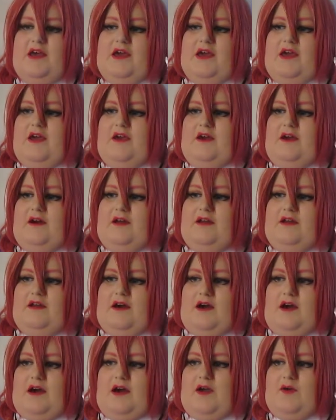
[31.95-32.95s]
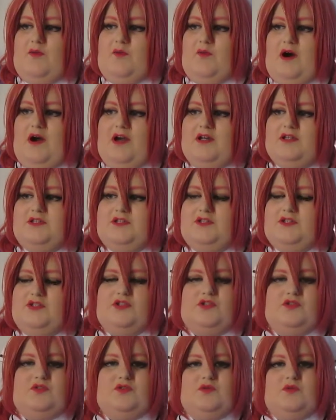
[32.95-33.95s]
and I want
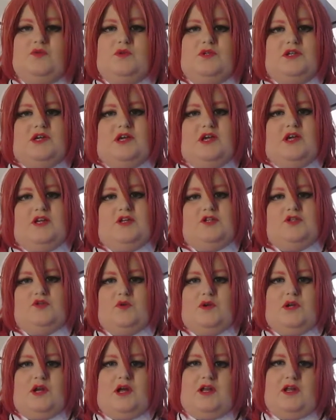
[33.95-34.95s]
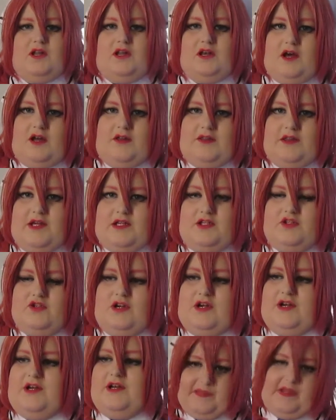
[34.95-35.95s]
to kind of join in on that
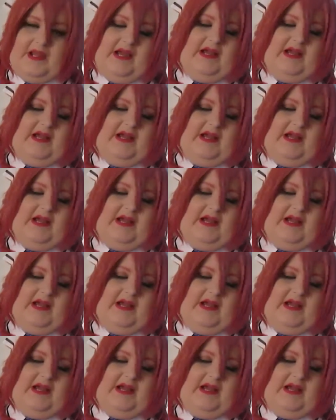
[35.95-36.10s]
trend.